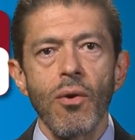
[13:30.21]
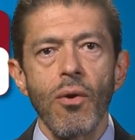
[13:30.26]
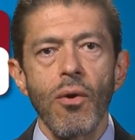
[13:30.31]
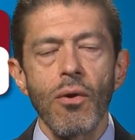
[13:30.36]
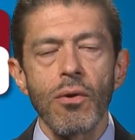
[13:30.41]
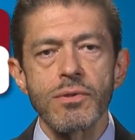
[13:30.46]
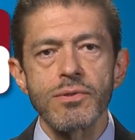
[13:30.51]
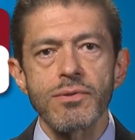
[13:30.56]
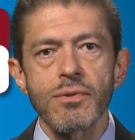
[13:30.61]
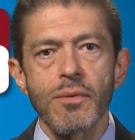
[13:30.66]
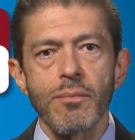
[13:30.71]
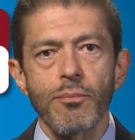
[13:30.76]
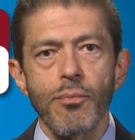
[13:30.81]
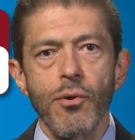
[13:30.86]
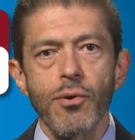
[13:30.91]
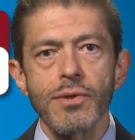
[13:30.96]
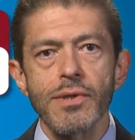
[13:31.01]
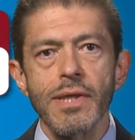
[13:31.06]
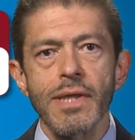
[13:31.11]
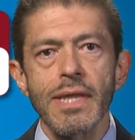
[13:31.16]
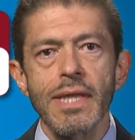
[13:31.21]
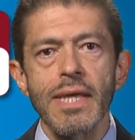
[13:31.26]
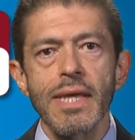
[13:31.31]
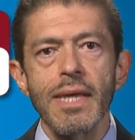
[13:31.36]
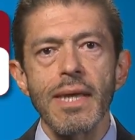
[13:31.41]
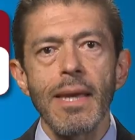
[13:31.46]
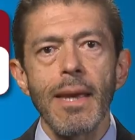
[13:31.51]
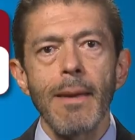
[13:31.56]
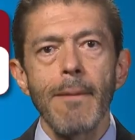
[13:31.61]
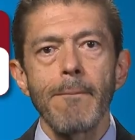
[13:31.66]
Also
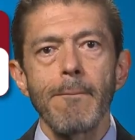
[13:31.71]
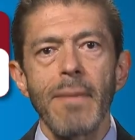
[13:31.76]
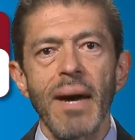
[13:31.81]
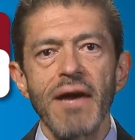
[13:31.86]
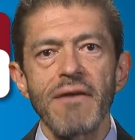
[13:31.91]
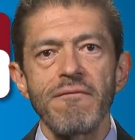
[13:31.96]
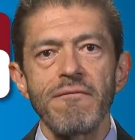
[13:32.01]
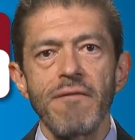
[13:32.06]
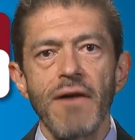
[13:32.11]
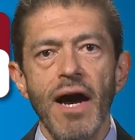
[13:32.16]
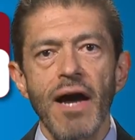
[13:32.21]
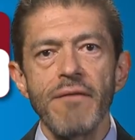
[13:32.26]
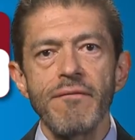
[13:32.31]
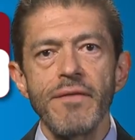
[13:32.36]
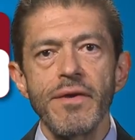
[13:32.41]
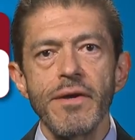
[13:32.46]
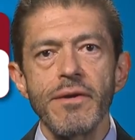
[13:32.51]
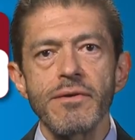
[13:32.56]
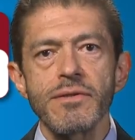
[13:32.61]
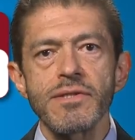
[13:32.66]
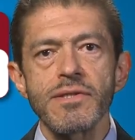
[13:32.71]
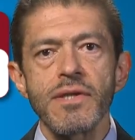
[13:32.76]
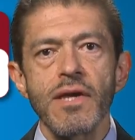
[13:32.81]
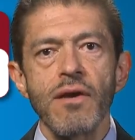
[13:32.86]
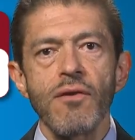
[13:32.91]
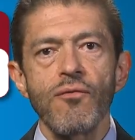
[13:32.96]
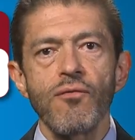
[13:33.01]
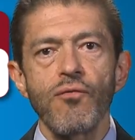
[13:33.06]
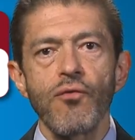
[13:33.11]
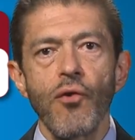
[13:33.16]
importantly, by five years,
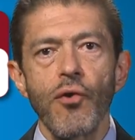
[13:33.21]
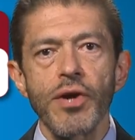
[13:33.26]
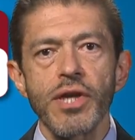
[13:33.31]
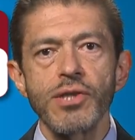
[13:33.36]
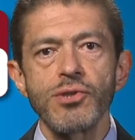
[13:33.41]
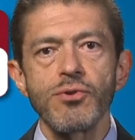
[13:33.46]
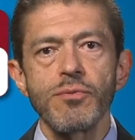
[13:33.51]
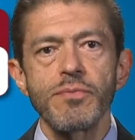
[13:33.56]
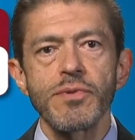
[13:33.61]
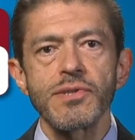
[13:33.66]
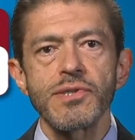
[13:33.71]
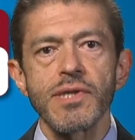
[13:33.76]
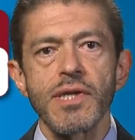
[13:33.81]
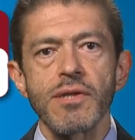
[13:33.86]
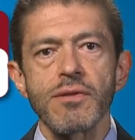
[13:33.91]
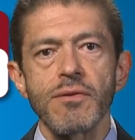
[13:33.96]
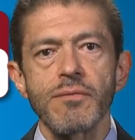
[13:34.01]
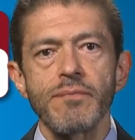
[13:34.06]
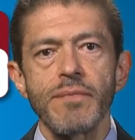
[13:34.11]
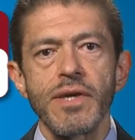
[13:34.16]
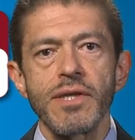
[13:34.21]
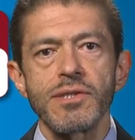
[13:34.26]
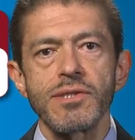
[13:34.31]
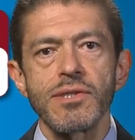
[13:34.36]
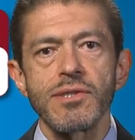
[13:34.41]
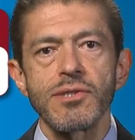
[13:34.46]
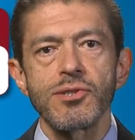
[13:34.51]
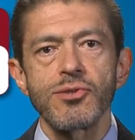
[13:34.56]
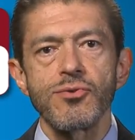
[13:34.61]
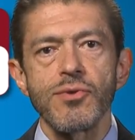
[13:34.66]
42% of
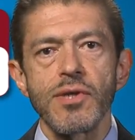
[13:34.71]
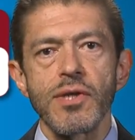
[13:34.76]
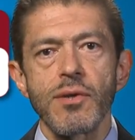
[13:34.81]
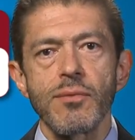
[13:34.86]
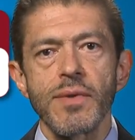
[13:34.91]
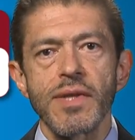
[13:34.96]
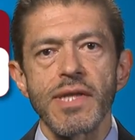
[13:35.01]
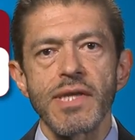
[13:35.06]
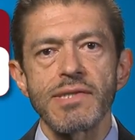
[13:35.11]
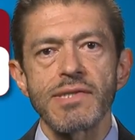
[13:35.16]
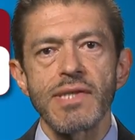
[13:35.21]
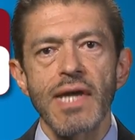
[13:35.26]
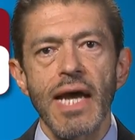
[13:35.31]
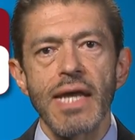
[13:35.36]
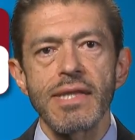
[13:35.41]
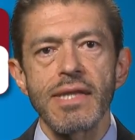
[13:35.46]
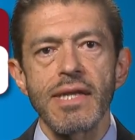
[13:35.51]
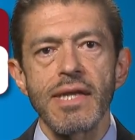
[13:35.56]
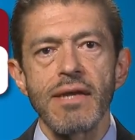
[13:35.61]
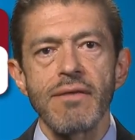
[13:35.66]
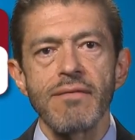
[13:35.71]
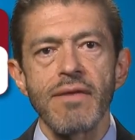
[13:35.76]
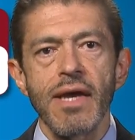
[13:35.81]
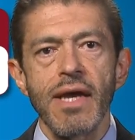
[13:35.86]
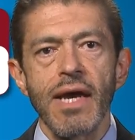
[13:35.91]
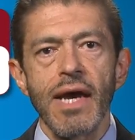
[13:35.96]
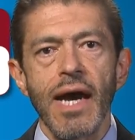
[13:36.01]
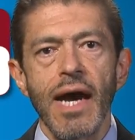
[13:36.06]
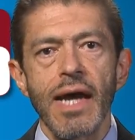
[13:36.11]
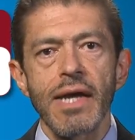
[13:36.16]
patients treated with dasatinib
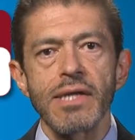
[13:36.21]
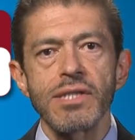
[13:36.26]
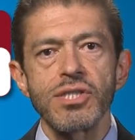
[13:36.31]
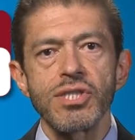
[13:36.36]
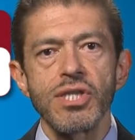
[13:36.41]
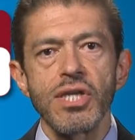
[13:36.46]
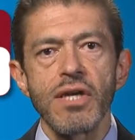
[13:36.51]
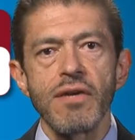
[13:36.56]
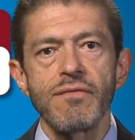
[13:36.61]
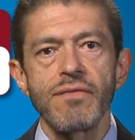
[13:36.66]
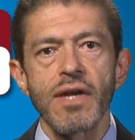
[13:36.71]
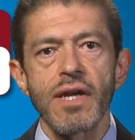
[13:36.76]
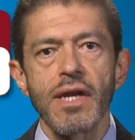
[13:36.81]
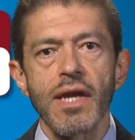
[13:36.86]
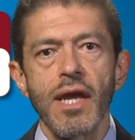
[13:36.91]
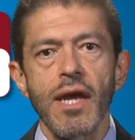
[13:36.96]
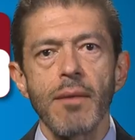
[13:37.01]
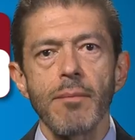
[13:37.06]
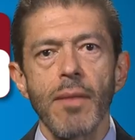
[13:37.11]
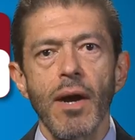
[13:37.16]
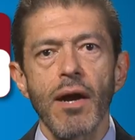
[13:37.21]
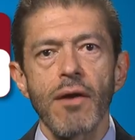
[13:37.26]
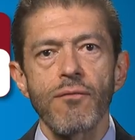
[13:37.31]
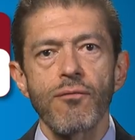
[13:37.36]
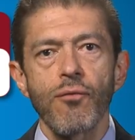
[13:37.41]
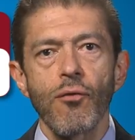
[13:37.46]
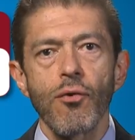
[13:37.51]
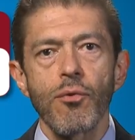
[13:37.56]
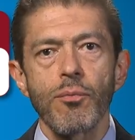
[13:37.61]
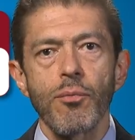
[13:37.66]
had achieved an MR
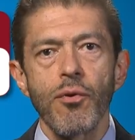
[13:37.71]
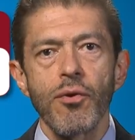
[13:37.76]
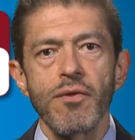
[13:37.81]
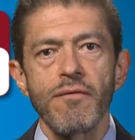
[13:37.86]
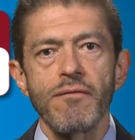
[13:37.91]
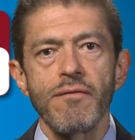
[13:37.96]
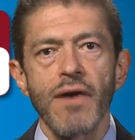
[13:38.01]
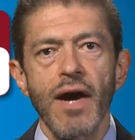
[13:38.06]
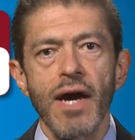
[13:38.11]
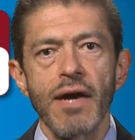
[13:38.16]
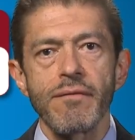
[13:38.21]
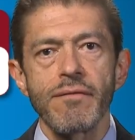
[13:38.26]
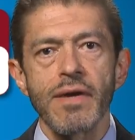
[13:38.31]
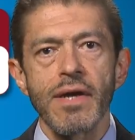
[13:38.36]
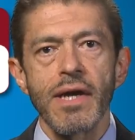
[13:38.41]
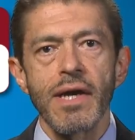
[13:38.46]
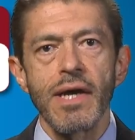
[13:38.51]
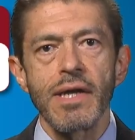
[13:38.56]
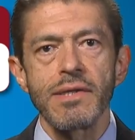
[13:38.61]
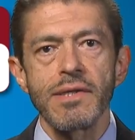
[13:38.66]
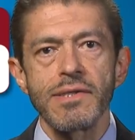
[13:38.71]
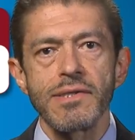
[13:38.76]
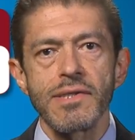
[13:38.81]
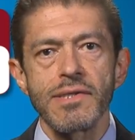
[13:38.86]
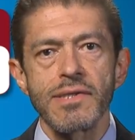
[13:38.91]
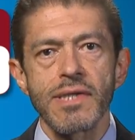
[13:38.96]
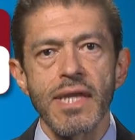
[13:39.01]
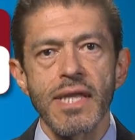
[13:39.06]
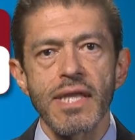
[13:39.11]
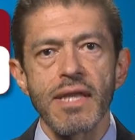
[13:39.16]
4.5, and this
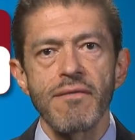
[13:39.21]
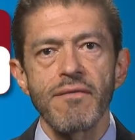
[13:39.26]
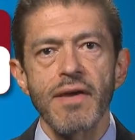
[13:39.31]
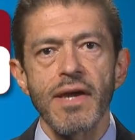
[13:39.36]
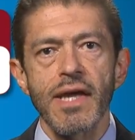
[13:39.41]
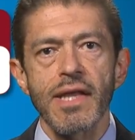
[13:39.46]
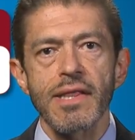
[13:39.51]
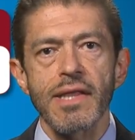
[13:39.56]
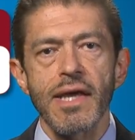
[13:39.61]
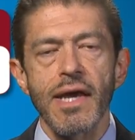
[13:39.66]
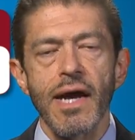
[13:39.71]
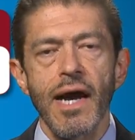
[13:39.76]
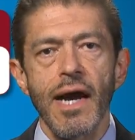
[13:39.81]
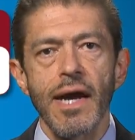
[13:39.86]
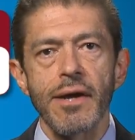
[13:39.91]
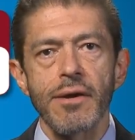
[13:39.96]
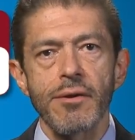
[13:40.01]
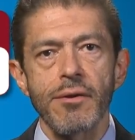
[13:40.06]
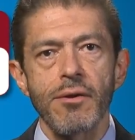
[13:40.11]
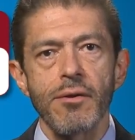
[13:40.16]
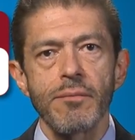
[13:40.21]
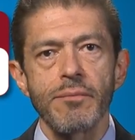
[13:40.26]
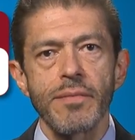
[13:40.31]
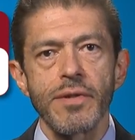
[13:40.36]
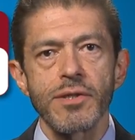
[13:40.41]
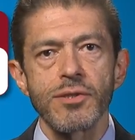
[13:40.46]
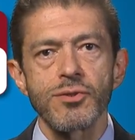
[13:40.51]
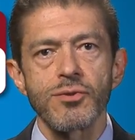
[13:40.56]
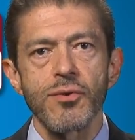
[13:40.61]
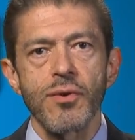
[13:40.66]
is significantly higher
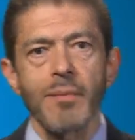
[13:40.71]
compared to